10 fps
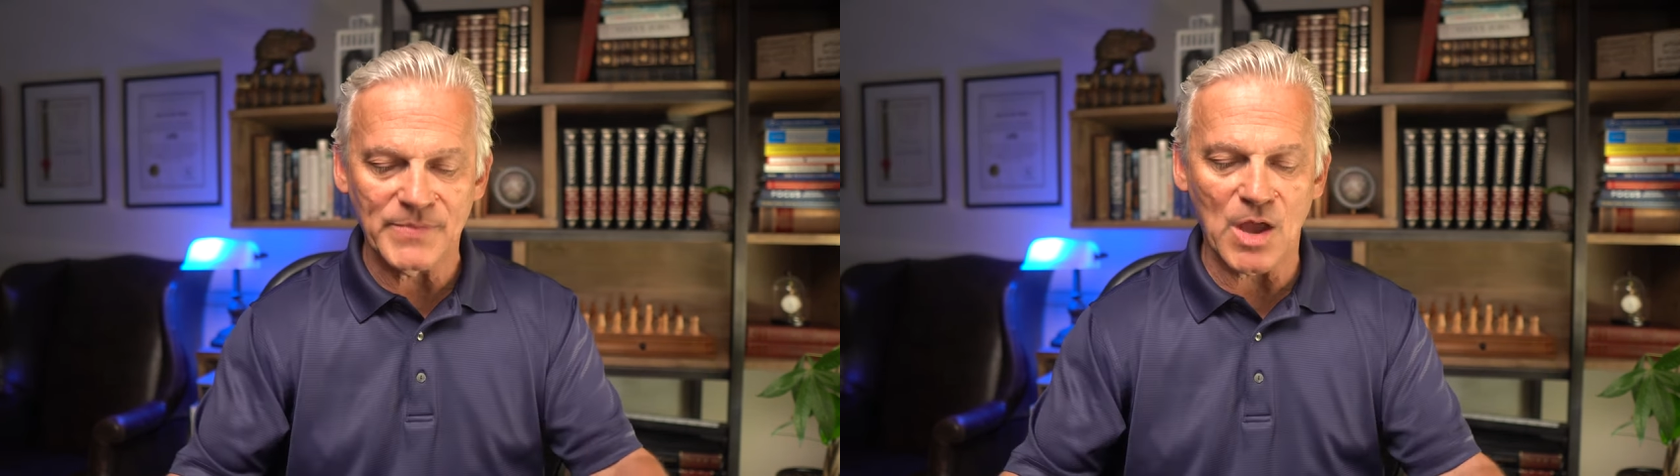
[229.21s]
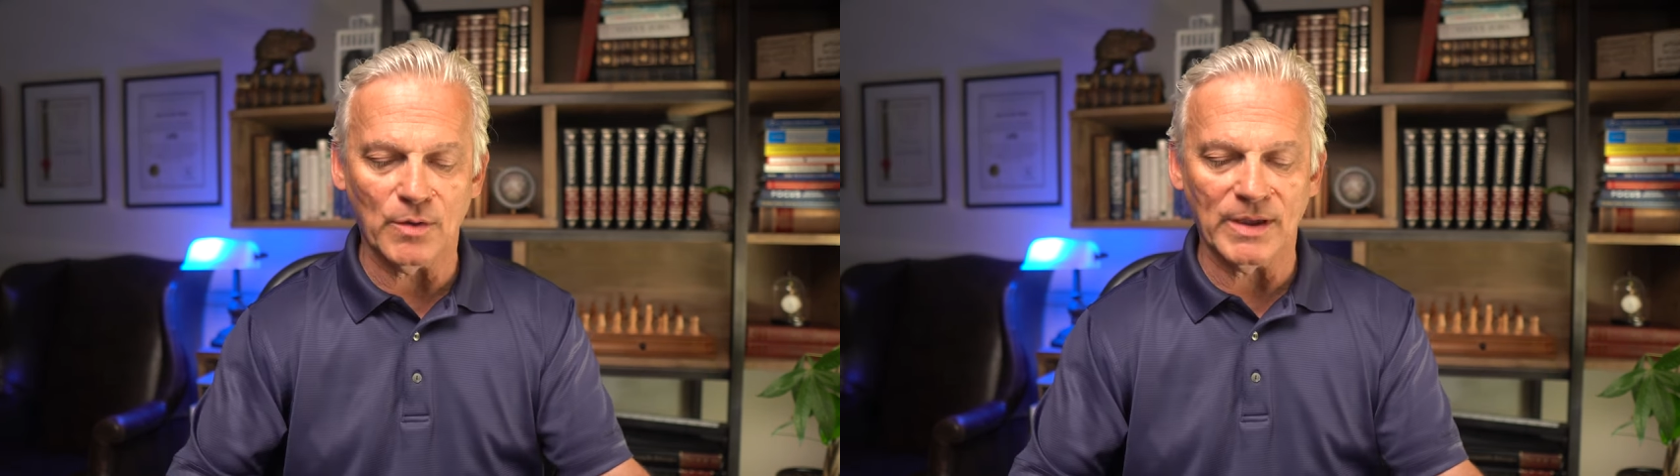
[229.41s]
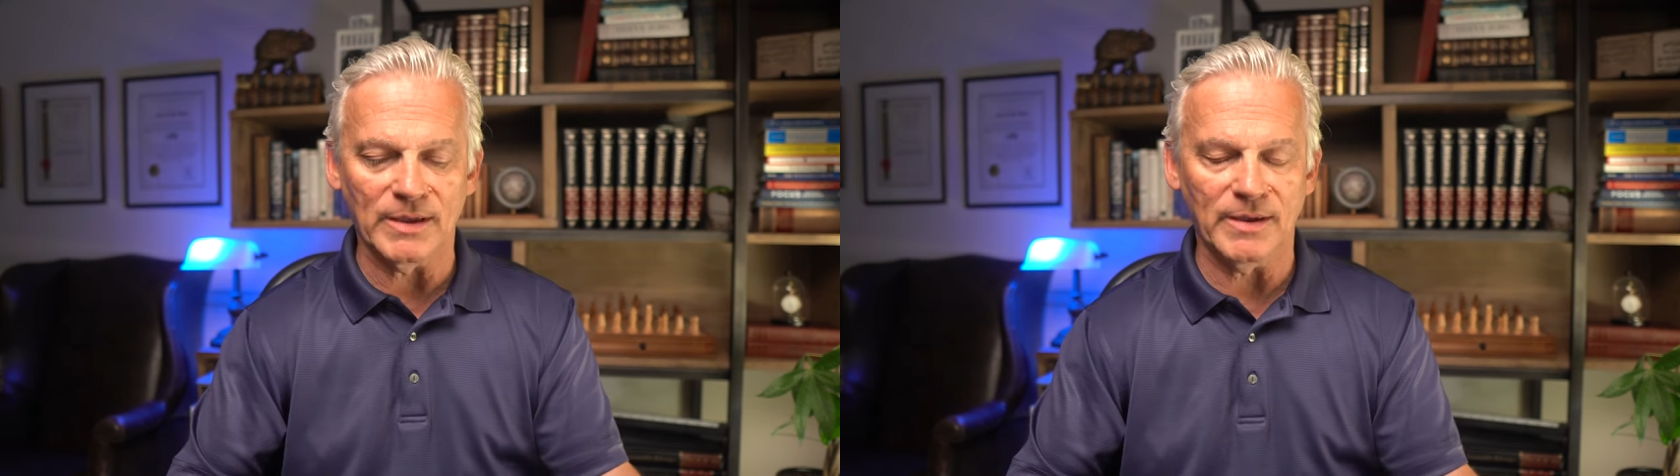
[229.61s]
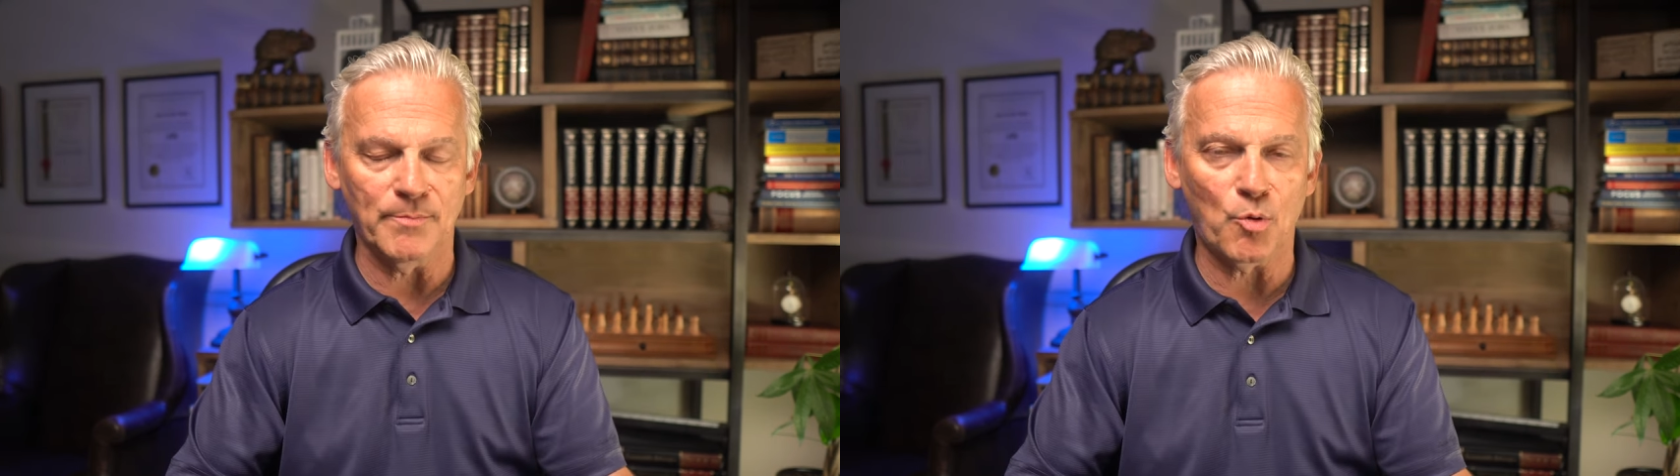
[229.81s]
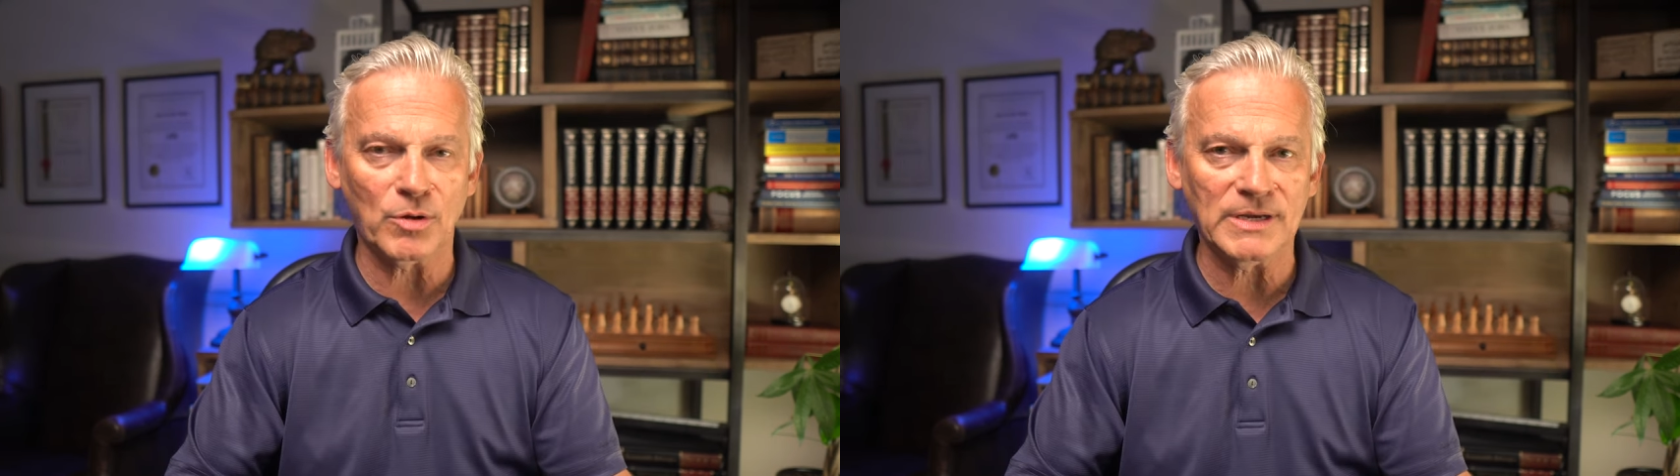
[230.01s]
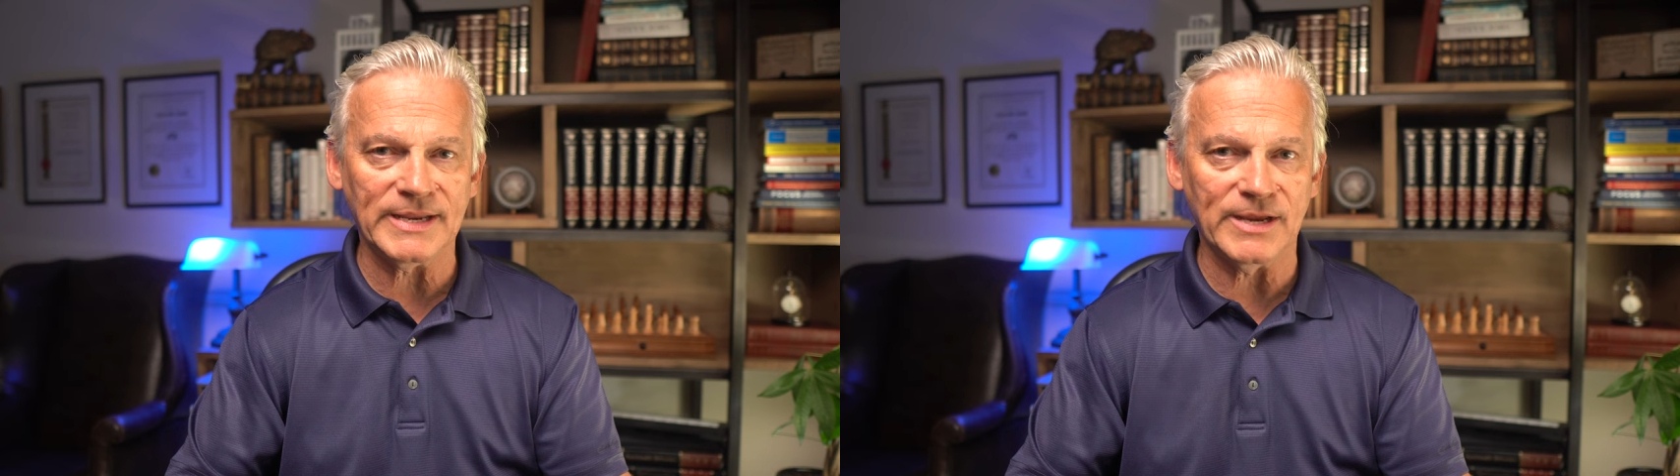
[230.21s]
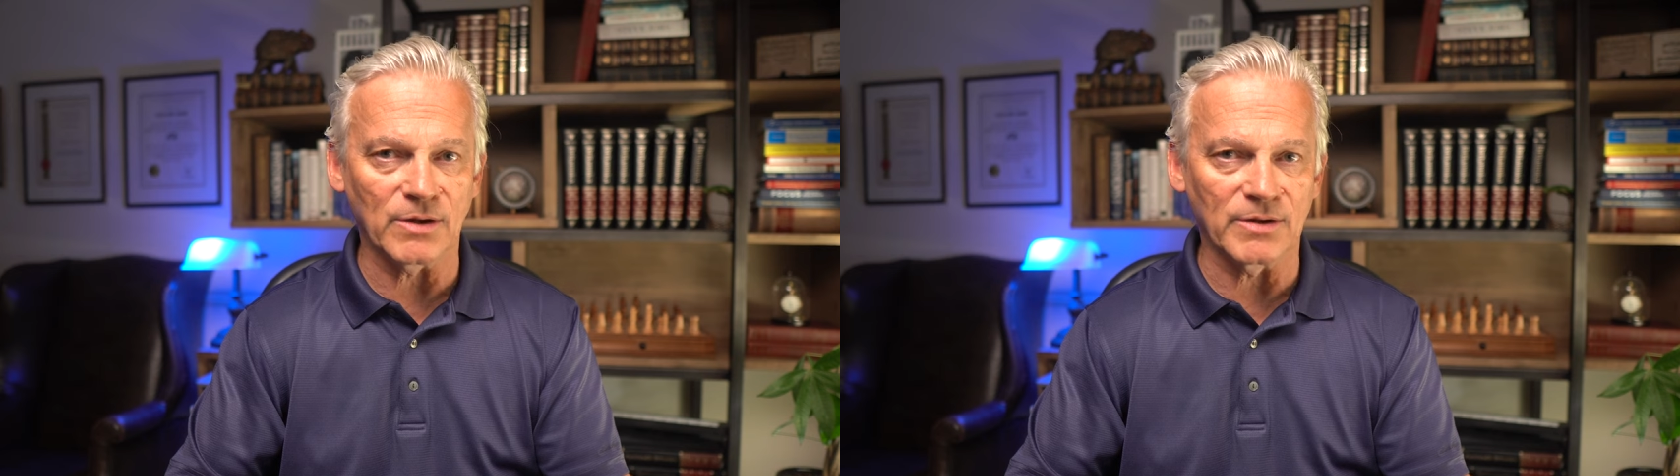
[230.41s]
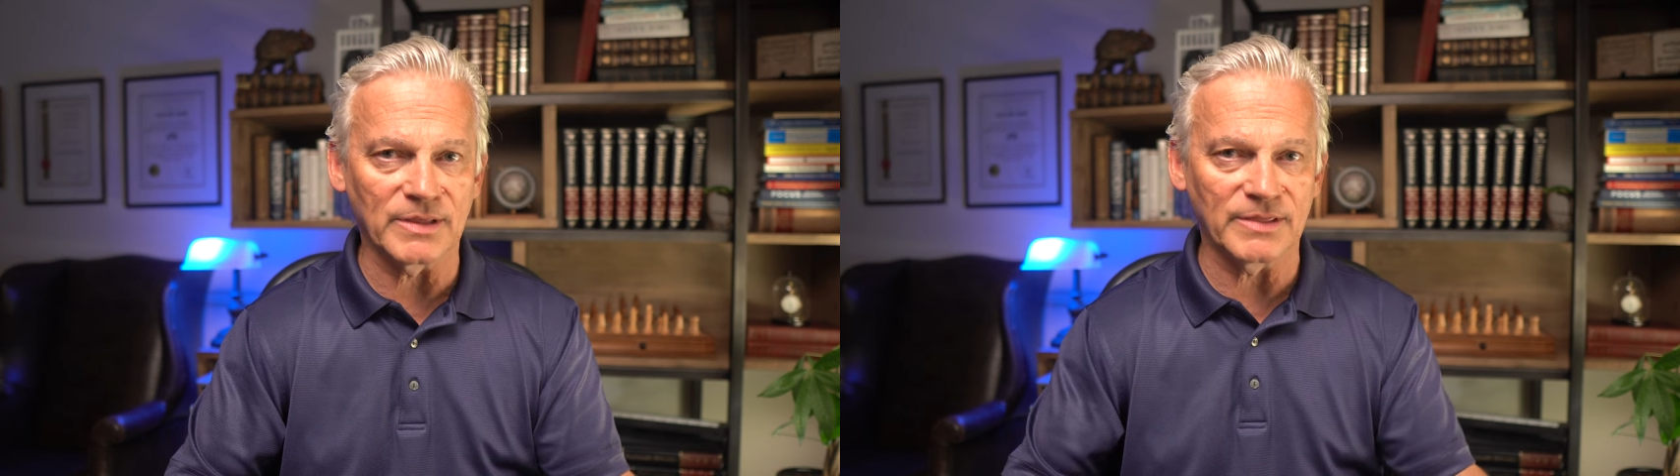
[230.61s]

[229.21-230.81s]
Now, importantly here,